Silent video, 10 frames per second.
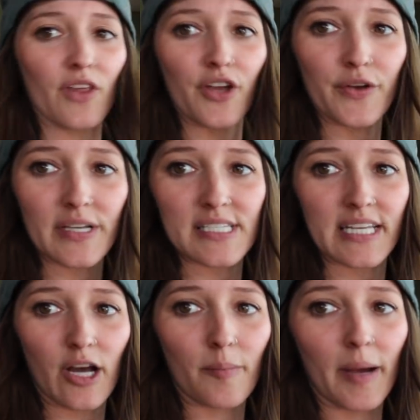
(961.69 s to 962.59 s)
you can
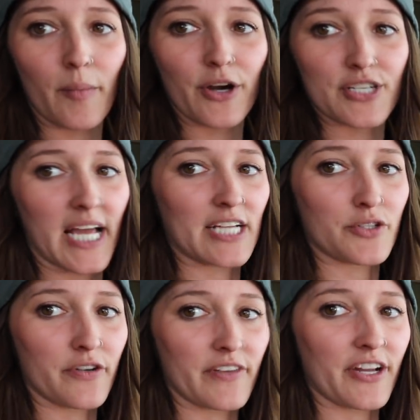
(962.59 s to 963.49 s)
see on my Mars
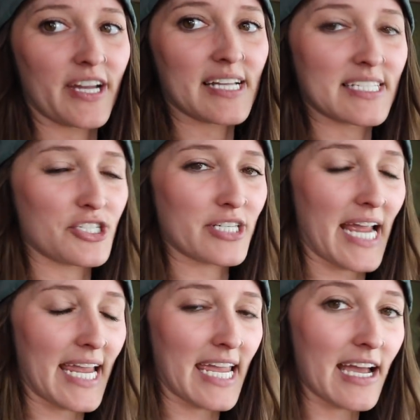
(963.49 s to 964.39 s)
Hydro over there, it's just
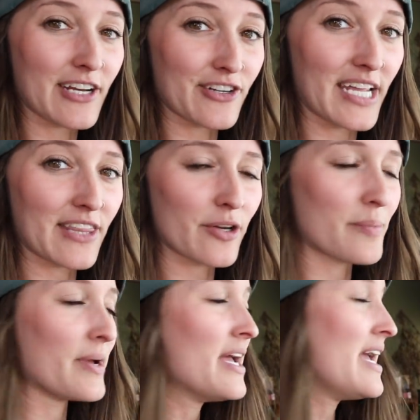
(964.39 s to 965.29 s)
hanging underneath them.